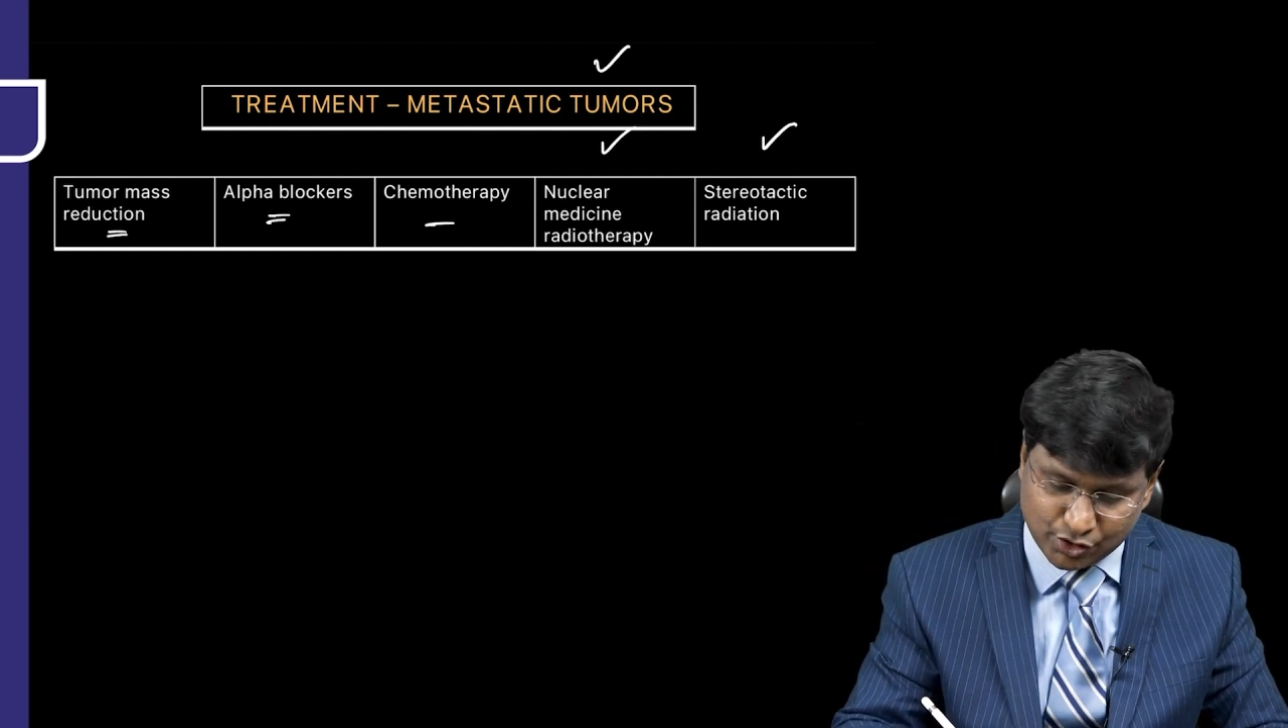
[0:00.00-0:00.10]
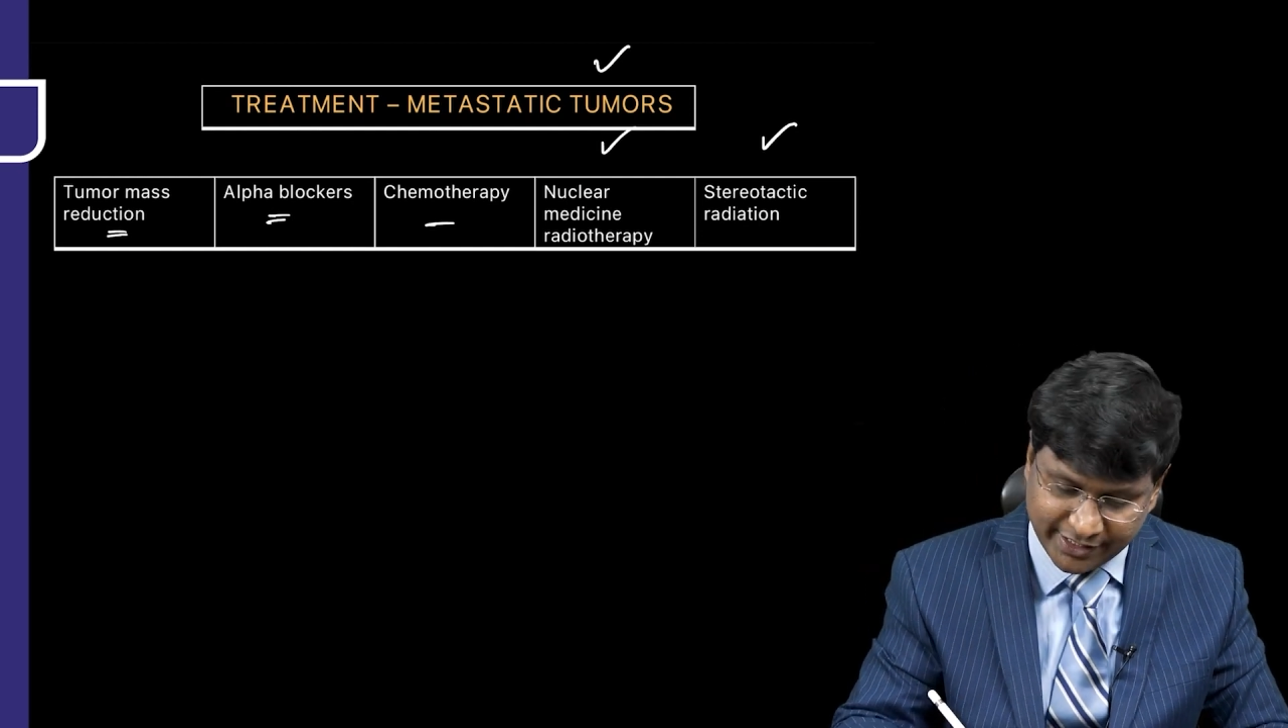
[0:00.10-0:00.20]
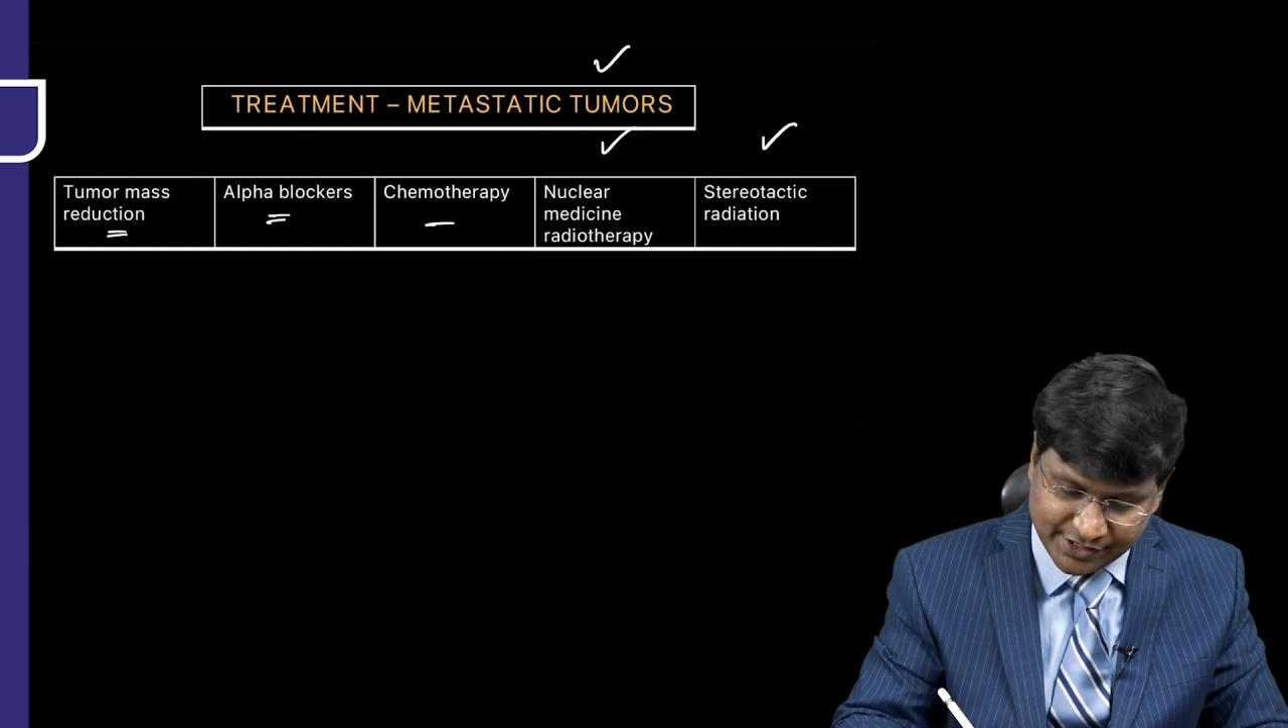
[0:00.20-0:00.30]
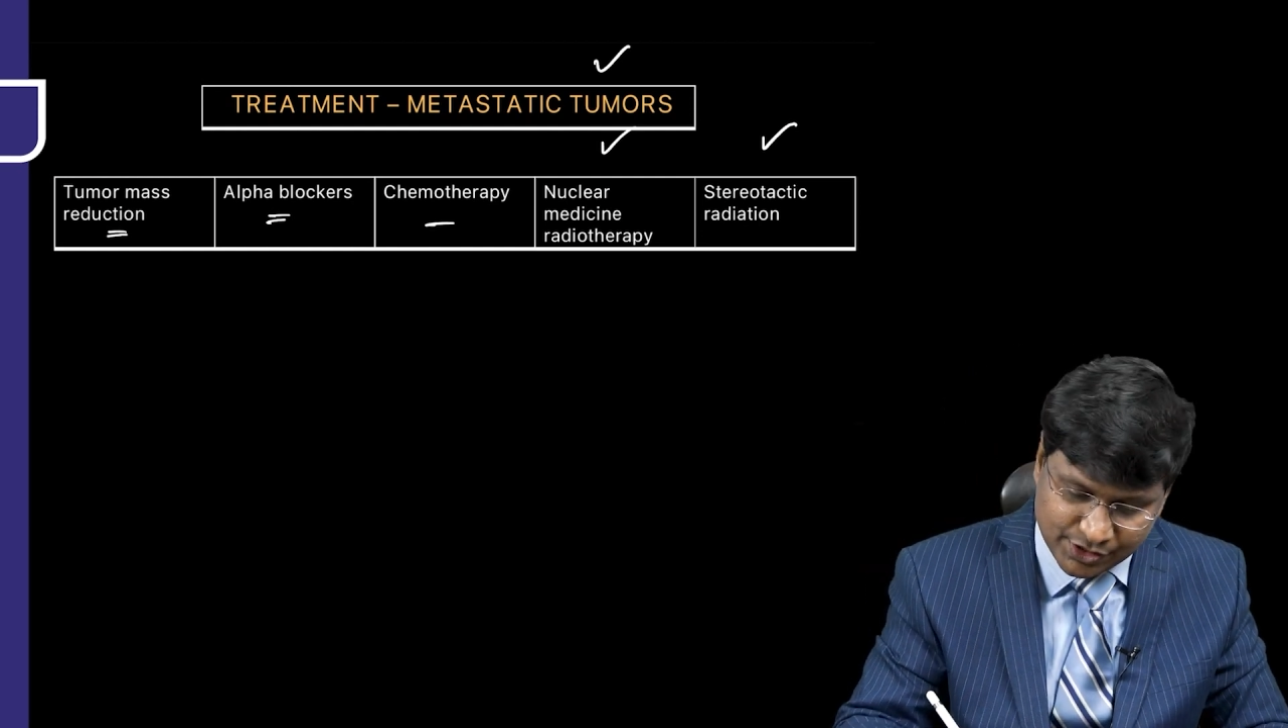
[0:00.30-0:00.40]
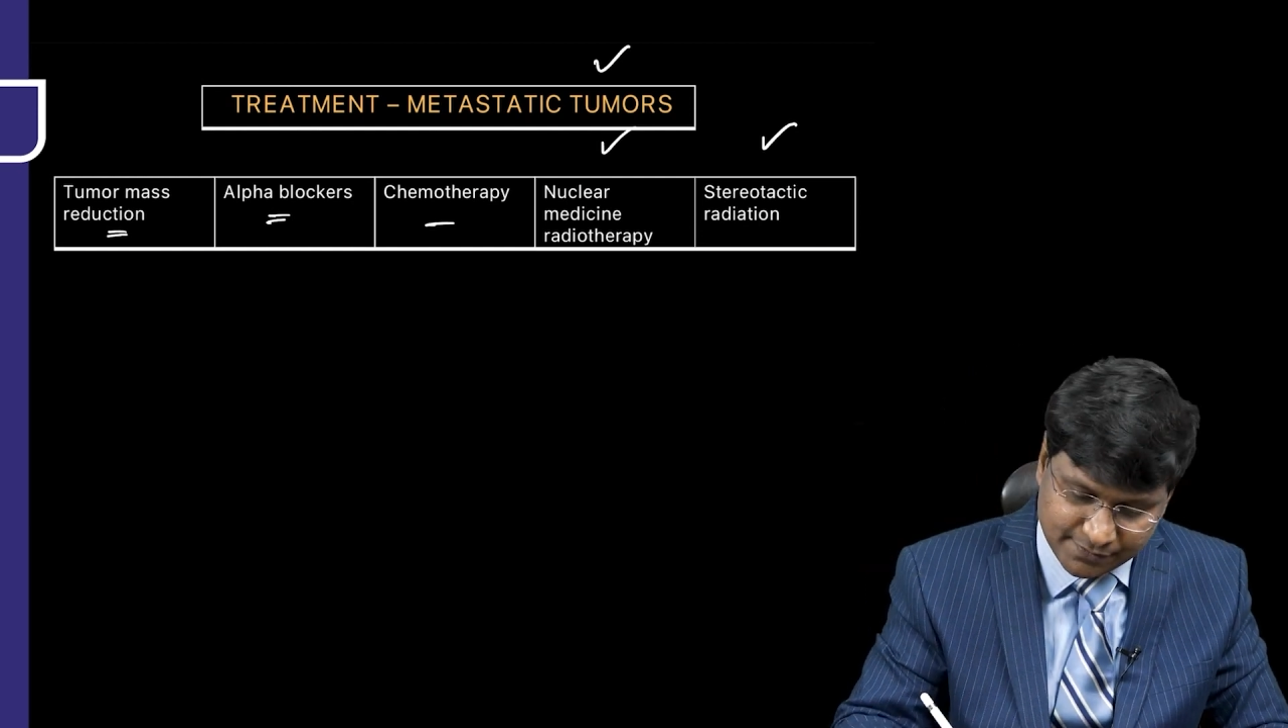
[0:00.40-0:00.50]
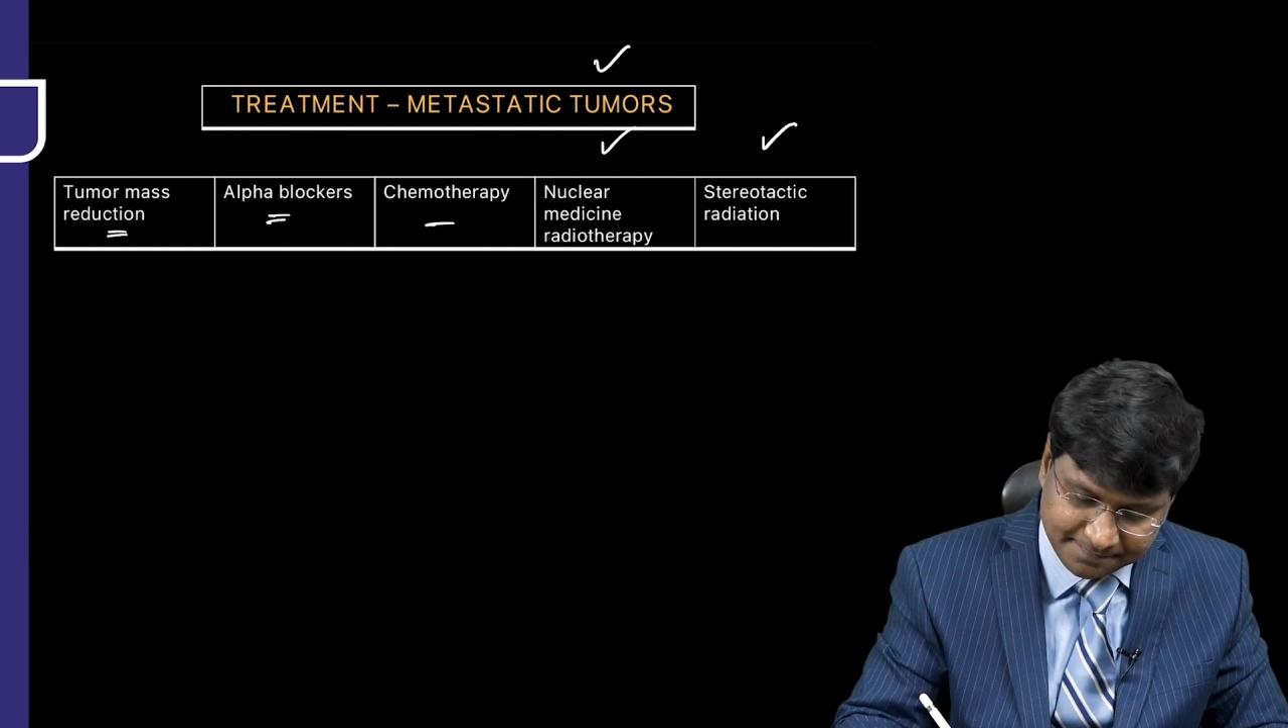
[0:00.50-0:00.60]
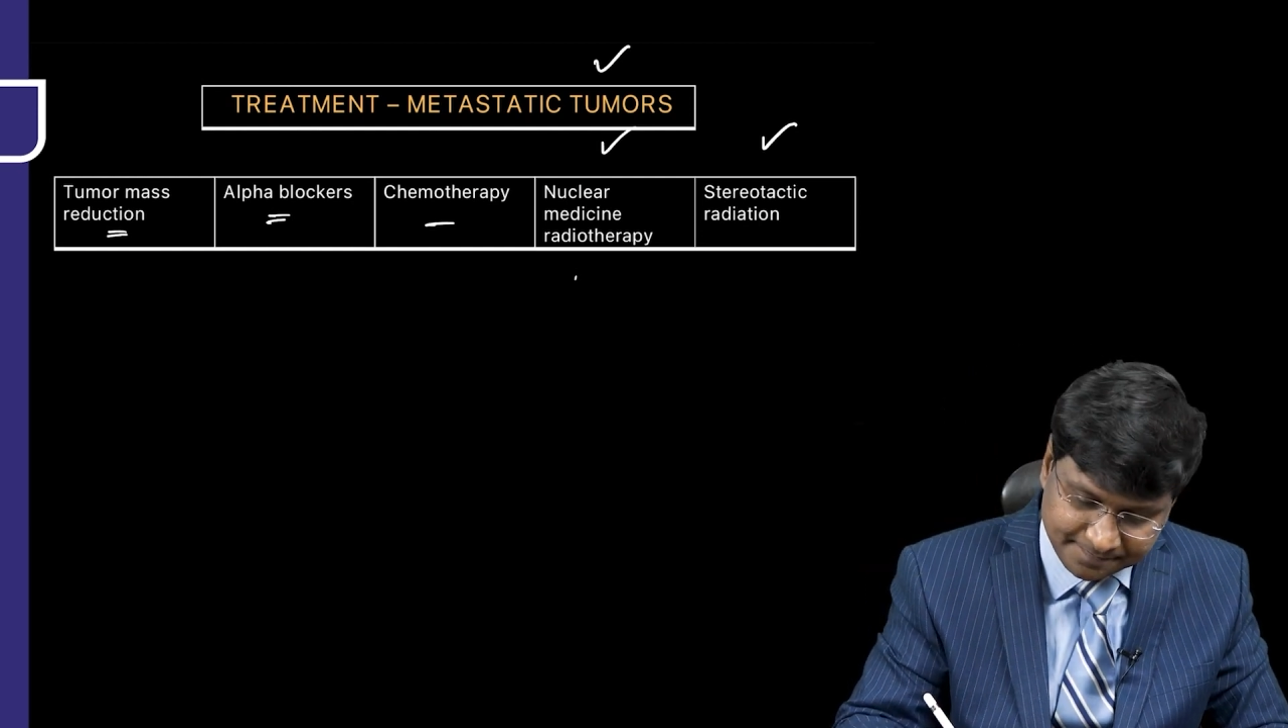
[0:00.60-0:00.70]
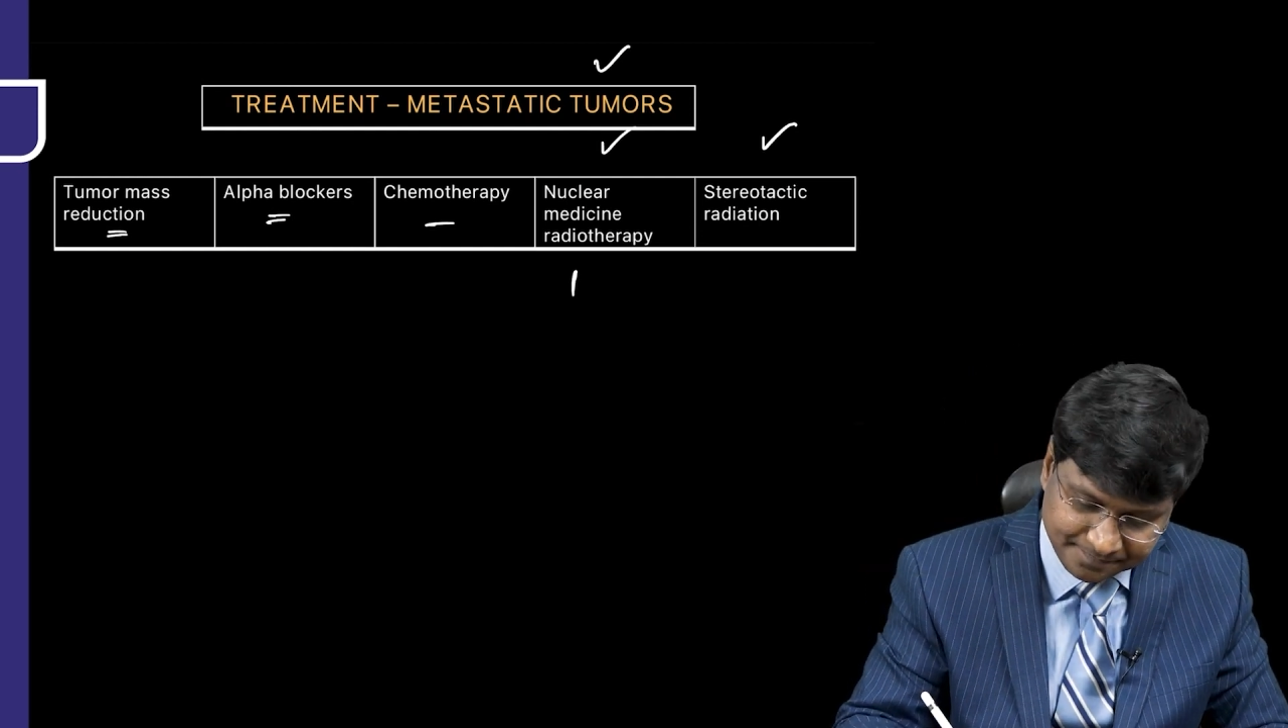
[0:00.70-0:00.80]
choice?